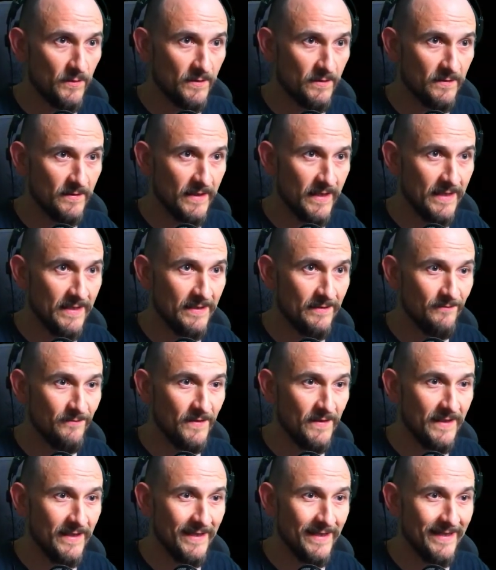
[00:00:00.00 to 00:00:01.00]
after the other.
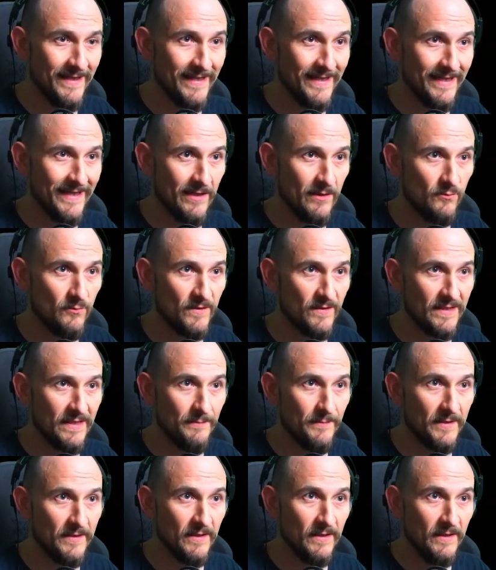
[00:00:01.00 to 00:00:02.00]
Always a nice
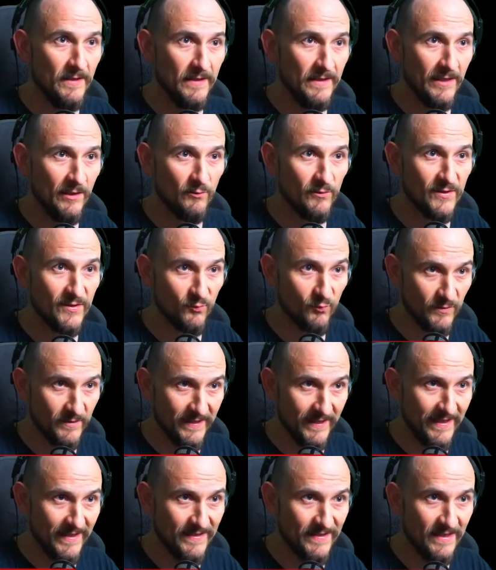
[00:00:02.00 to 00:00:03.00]
combination.
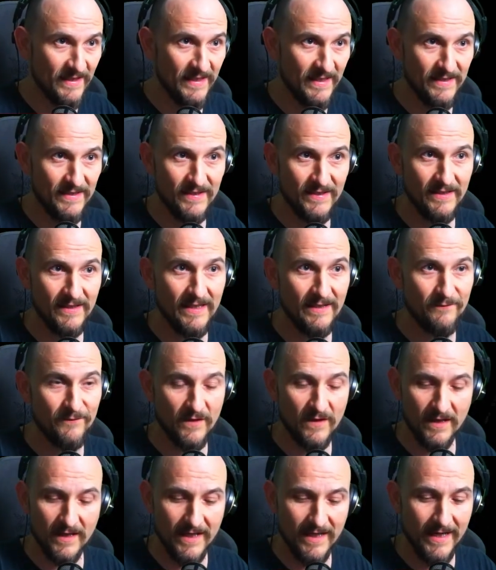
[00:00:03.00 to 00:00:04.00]
Very simple here
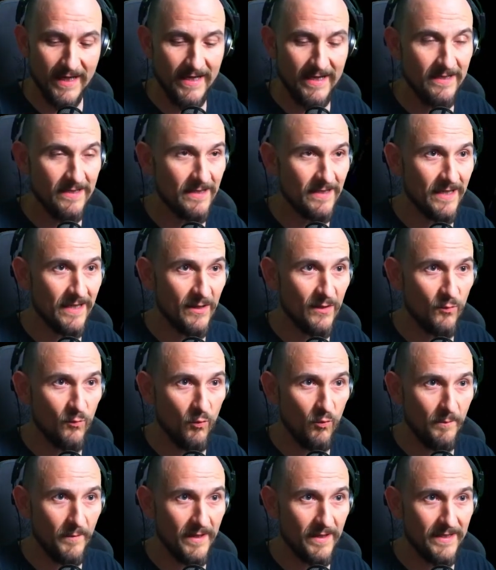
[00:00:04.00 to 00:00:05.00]
on Pop-Up Rig, and then
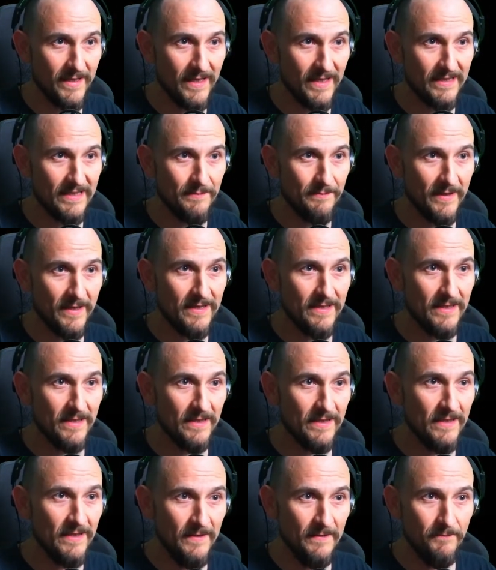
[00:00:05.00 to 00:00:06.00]
the whole thing runs.
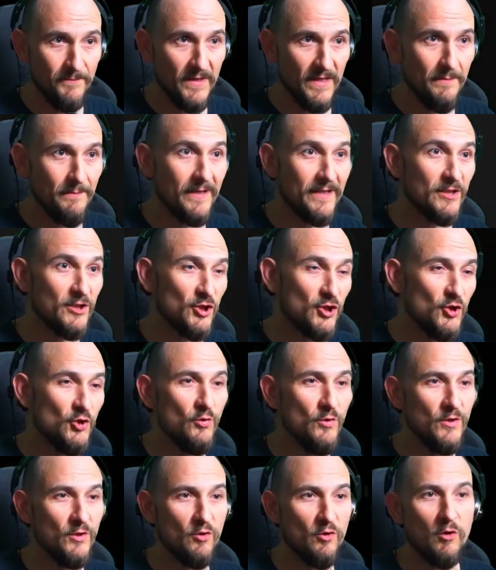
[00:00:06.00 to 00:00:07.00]
That's how it works.
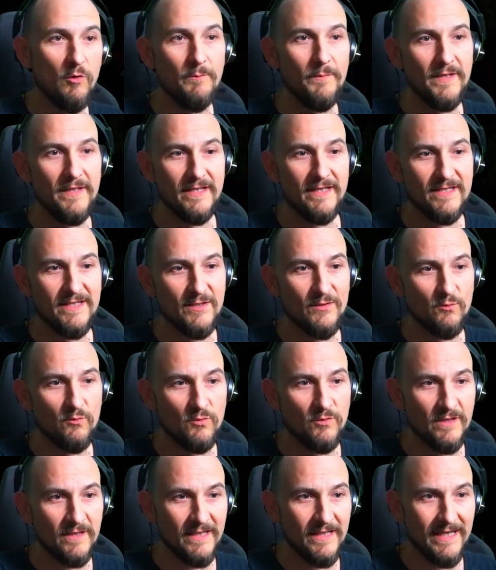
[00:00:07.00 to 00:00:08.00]
Well,
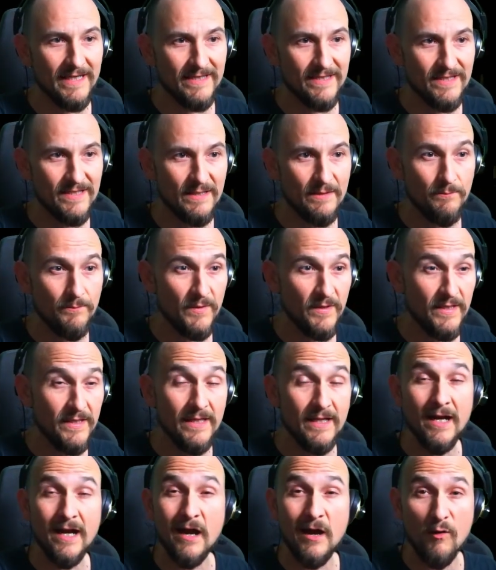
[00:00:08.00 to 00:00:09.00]
and the nice
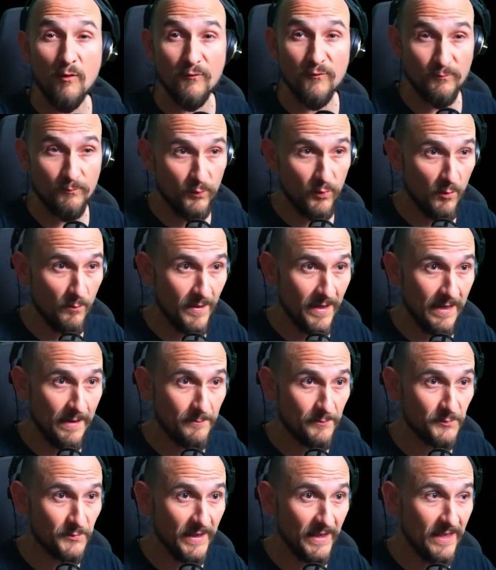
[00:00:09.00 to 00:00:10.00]
thing with the neutral
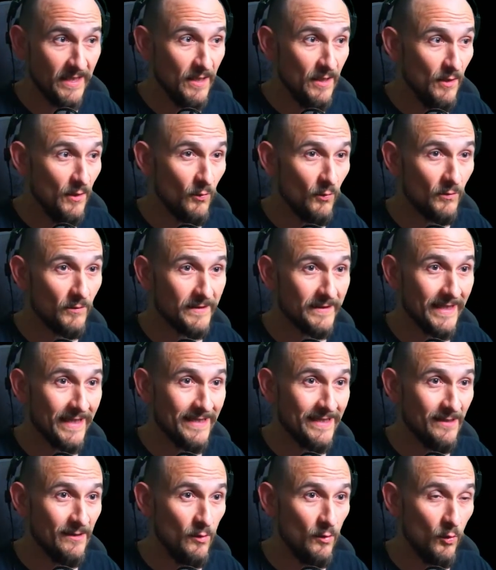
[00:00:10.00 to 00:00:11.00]
feed mix.
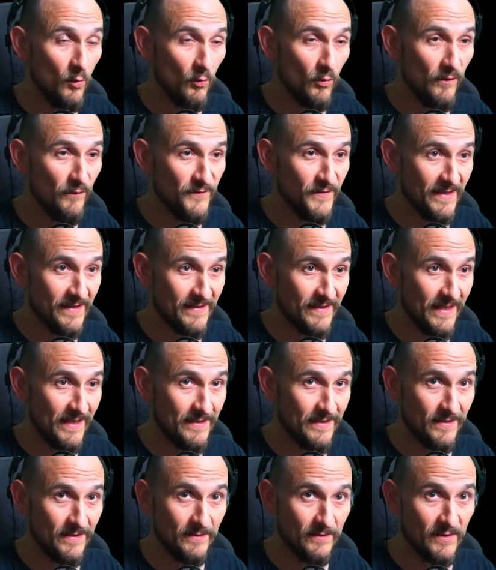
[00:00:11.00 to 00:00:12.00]

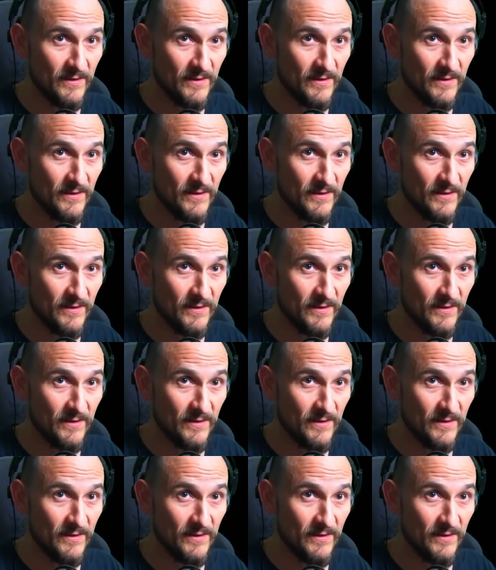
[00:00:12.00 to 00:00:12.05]
Let's take